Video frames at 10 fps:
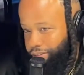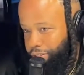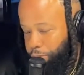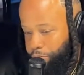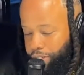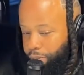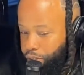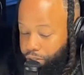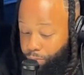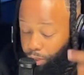You know what I'm saying?
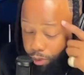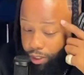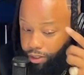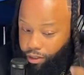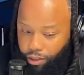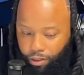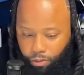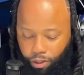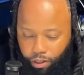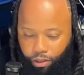But Weston, you hit
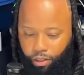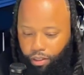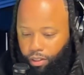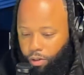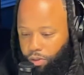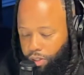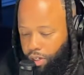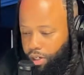Terrell, you hit Dakota,